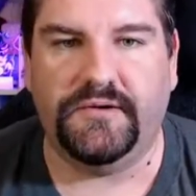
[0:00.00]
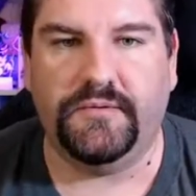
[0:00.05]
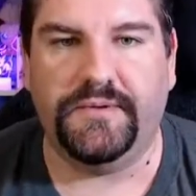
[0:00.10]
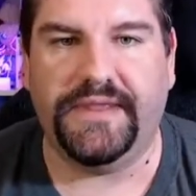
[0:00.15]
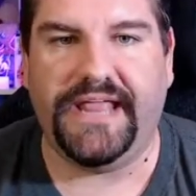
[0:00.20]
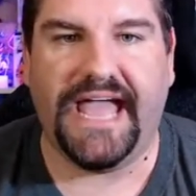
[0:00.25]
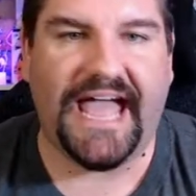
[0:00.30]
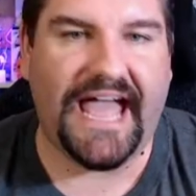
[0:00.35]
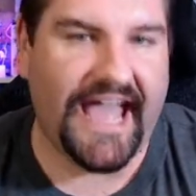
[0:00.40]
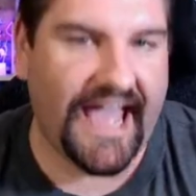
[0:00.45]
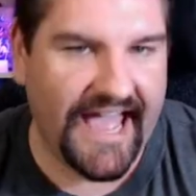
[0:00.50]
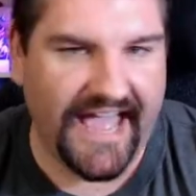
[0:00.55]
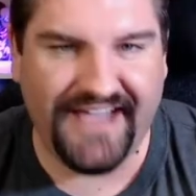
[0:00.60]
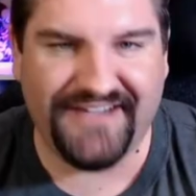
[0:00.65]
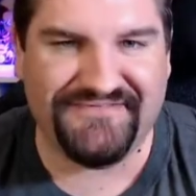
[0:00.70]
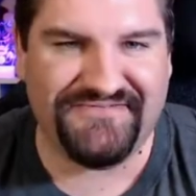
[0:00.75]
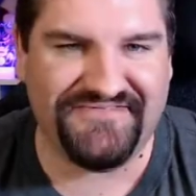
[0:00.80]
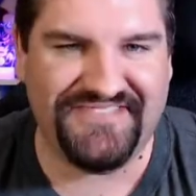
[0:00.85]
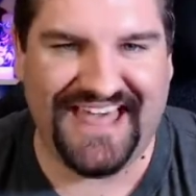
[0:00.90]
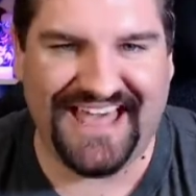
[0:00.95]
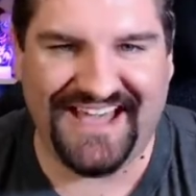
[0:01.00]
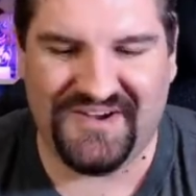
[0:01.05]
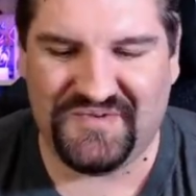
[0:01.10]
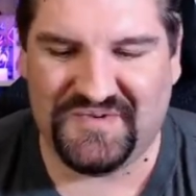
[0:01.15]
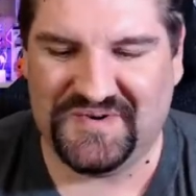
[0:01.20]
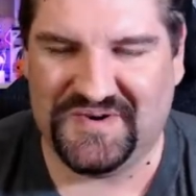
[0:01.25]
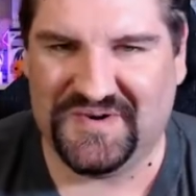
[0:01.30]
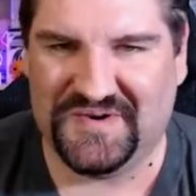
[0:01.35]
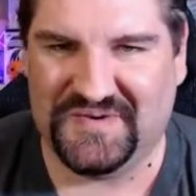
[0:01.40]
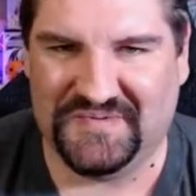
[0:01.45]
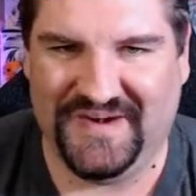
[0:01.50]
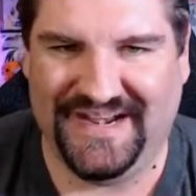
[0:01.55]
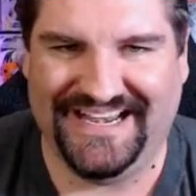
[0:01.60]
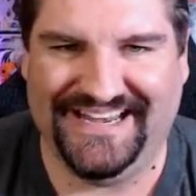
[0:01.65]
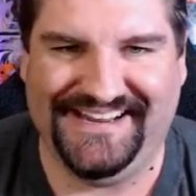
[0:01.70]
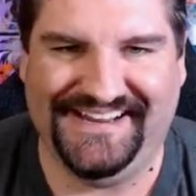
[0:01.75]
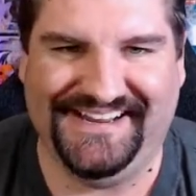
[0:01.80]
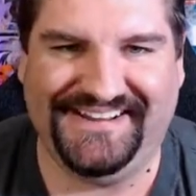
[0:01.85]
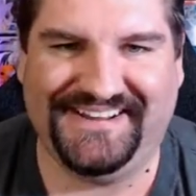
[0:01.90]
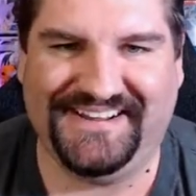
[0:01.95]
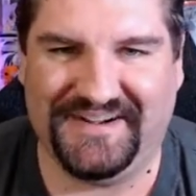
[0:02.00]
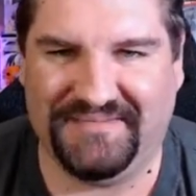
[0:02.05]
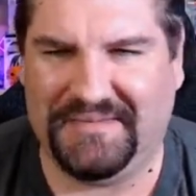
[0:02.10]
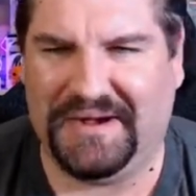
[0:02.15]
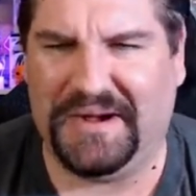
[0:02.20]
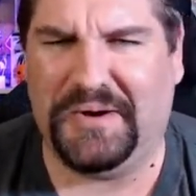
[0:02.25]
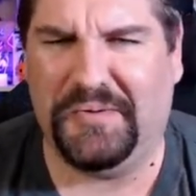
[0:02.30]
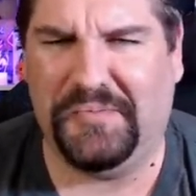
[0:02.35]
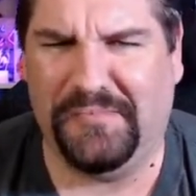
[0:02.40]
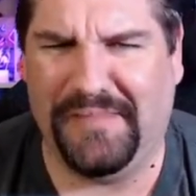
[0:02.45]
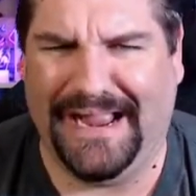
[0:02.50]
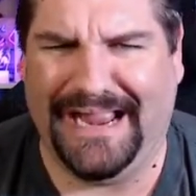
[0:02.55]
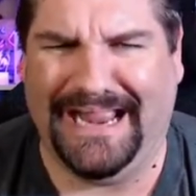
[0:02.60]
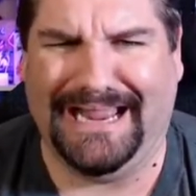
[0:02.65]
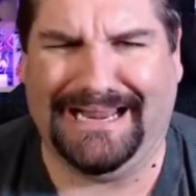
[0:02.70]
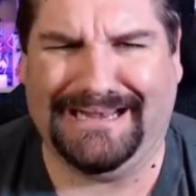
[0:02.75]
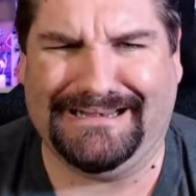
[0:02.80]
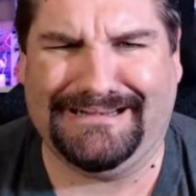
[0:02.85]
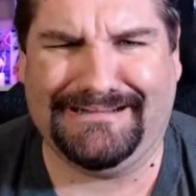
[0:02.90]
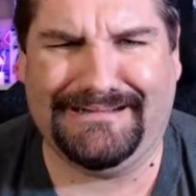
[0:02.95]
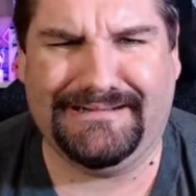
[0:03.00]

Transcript: We have that one already. Come on, man.